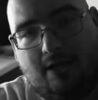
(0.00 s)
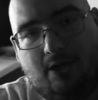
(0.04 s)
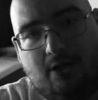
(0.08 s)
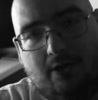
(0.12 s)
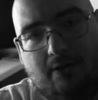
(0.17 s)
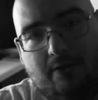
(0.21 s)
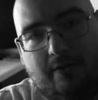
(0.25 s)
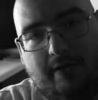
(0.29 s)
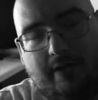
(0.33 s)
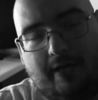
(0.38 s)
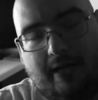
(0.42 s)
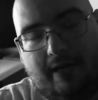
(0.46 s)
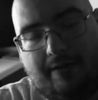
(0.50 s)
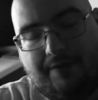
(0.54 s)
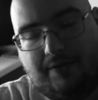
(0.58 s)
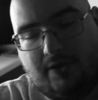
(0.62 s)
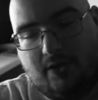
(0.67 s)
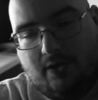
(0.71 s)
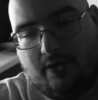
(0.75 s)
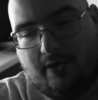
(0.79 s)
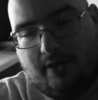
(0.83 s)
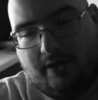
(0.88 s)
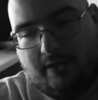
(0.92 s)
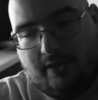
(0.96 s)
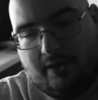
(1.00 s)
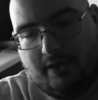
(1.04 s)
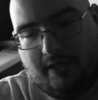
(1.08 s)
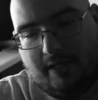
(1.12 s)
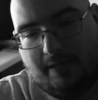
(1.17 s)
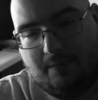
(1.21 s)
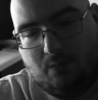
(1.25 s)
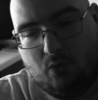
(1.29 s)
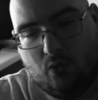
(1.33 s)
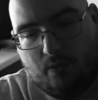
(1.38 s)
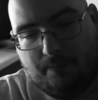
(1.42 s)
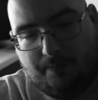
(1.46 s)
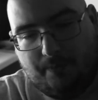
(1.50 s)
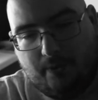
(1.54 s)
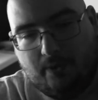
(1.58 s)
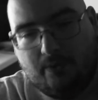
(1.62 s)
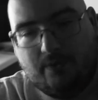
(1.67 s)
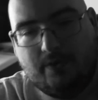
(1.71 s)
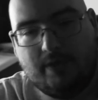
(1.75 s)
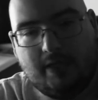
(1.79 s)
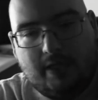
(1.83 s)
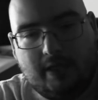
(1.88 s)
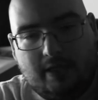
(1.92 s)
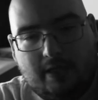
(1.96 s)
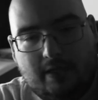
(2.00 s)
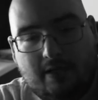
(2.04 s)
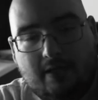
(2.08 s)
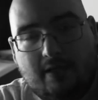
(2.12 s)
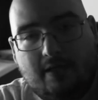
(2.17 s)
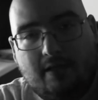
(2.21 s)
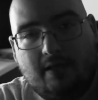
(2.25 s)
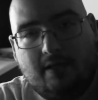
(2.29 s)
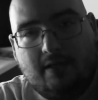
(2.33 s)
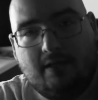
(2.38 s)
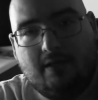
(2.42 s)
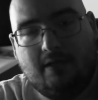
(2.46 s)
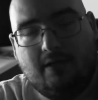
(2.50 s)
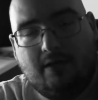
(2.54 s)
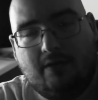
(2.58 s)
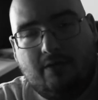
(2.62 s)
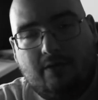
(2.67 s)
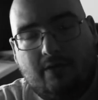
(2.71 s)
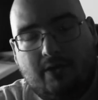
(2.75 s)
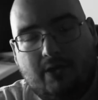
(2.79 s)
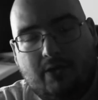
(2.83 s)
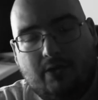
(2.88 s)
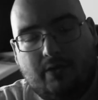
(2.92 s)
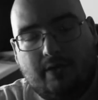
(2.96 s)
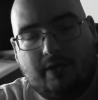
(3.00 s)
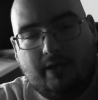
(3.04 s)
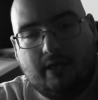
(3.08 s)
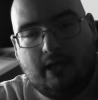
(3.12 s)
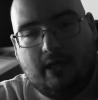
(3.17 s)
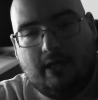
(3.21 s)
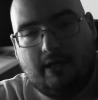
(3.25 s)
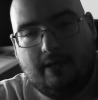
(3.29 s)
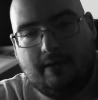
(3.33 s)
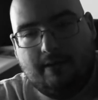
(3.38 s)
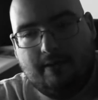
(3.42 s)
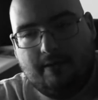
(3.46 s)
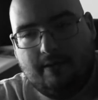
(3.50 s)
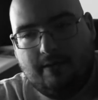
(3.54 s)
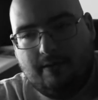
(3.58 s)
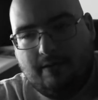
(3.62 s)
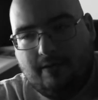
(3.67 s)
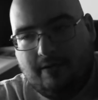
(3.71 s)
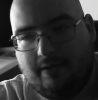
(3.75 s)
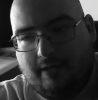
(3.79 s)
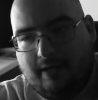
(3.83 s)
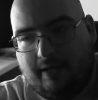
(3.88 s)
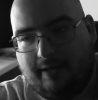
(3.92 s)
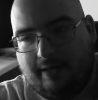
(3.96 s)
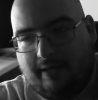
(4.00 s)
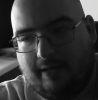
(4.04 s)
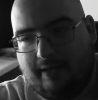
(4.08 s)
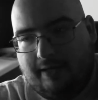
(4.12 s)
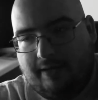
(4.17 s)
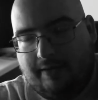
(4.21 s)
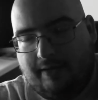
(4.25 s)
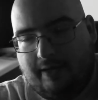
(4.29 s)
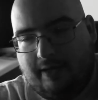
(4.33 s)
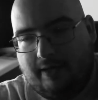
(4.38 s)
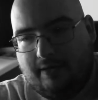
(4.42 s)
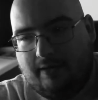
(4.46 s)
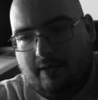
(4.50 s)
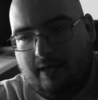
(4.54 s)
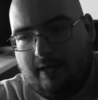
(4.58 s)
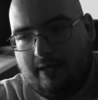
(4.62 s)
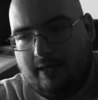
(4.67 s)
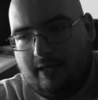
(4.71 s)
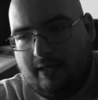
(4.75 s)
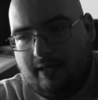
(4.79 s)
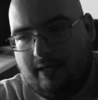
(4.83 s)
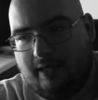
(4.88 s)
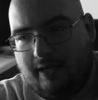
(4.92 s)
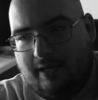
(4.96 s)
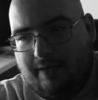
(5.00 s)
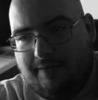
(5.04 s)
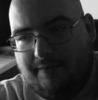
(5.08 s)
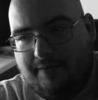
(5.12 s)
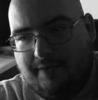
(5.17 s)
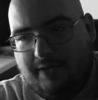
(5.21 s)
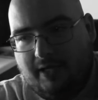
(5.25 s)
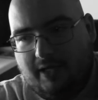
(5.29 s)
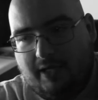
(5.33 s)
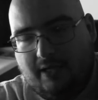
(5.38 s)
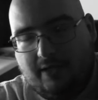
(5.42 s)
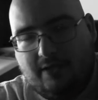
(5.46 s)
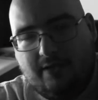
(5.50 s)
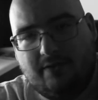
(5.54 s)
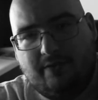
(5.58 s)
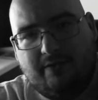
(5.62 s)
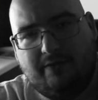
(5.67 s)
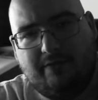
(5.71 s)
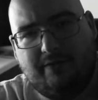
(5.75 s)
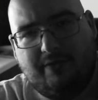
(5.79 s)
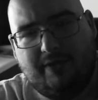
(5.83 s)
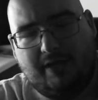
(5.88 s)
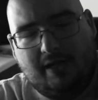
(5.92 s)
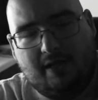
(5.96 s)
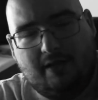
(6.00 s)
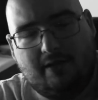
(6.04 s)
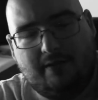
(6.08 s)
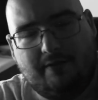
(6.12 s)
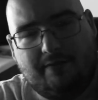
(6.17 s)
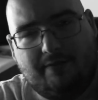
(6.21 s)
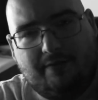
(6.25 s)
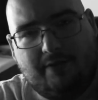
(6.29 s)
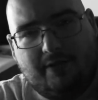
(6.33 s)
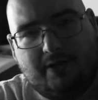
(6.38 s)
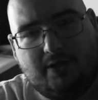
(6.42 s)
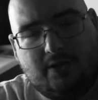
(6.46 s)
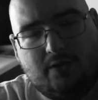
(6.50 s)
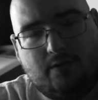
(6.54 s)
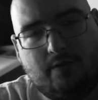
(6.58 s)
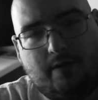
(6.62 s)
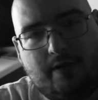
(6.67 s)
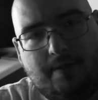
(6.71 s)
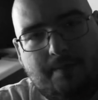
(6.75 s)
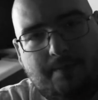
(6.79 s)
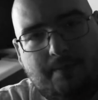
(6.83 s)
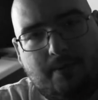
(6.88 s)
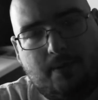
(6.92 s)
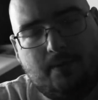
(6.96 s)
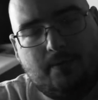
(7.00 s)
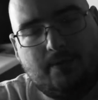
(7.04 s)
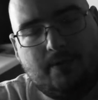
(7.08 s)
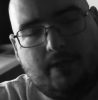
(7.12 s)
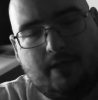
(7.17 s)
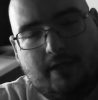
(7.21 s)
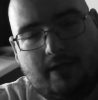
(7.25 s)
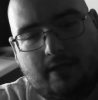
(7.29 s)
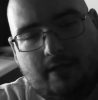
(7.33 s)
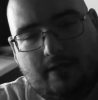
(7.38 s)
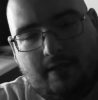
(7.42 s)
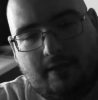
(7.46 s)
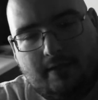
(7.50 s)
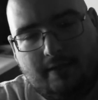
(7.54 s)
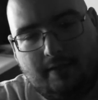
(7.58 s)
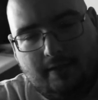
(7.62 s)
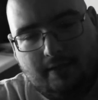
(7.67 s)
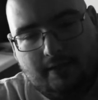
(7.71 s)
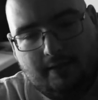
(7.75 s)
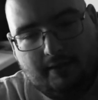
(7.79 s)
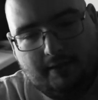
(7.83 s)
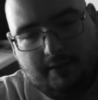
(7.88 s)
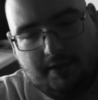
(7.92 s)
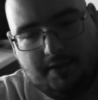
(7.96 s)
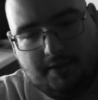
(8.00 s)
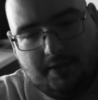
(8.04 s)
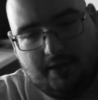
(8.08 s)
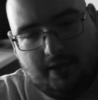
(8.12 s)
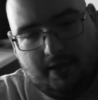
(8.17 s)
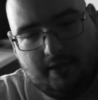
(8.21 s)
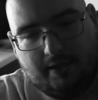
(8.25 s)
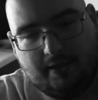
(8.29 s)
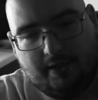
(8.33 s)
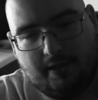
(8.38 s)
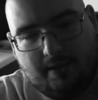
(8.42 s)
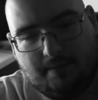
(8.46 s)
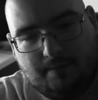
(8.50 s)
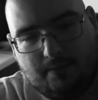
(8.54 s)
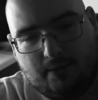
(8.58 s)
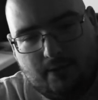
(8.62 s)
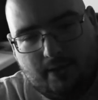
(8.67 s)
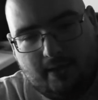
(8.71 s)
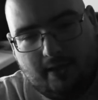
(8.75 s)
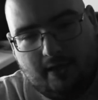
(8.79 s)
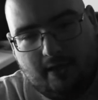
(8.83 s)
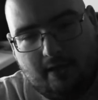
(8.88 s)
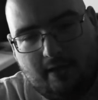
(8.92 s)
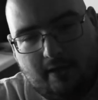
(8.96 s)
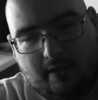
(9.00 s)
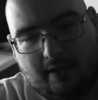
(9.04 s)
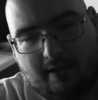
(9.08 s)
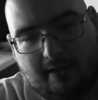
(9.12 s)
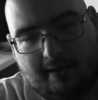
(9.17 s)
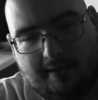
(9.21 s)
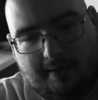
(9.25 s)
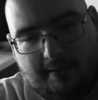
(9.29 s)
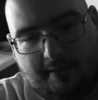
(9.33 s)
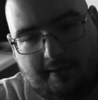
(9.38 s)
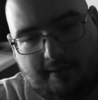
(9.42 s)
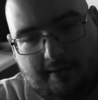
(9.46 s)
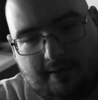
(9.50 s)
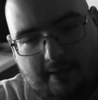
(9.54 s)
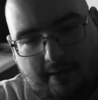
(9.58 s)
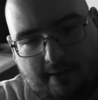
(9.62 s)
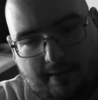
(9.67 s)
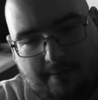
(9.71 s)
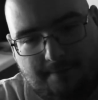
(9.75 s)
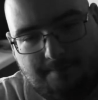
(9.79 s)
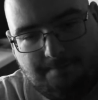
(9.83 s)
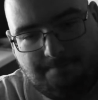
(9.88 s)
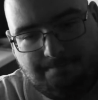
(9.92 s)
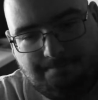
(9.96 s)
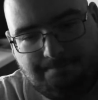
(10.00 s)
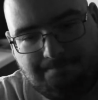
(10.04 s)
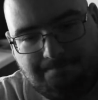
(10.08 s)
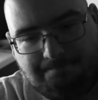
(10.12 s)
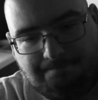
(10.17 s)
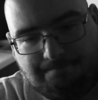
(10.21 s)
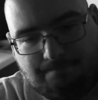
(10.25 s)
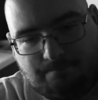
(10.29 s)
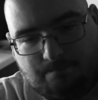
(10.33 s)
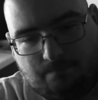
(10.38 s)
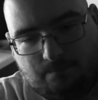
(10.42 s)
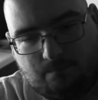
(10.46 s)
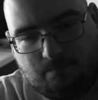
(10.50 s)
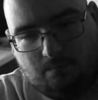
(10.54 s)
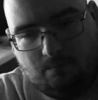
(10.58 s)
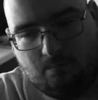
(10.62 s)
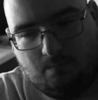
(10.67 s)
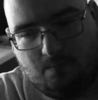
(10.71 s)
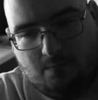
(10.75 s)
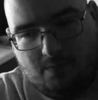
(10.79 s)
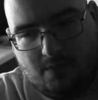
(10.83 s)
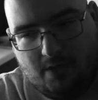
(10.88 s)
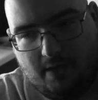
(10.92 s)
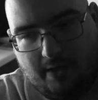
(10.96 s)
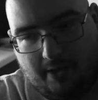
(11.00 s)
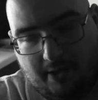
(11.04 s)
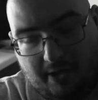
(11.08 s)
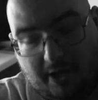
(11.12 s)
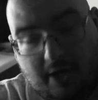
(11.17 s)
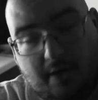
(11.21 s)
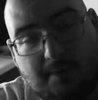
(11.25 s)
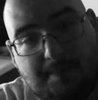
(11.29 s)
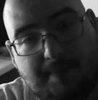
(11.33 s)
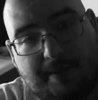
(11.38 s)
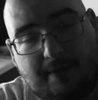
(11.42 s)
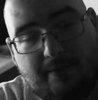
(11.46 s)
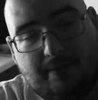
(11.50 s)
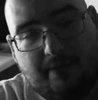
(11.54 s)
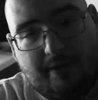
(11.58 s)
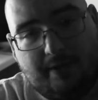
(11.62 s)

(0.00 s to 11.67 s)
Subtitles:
hungry. I've started to take more protein. We're doing I think they have vanilla French cream protein shakes that I'm drinking, and they're helping